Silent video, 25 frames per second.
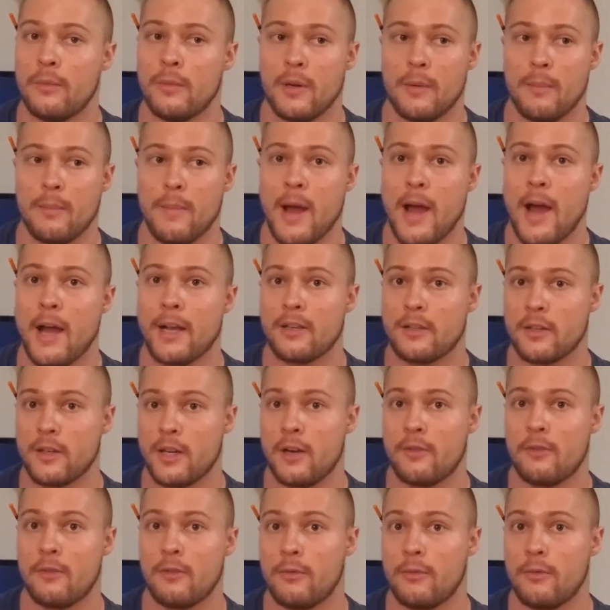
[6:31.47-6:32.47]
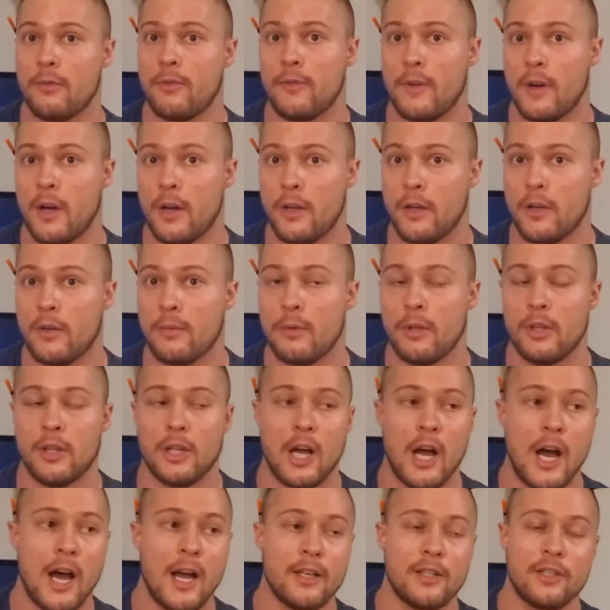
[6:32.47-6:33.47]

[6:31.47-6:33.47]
your max recoverable volume a lot,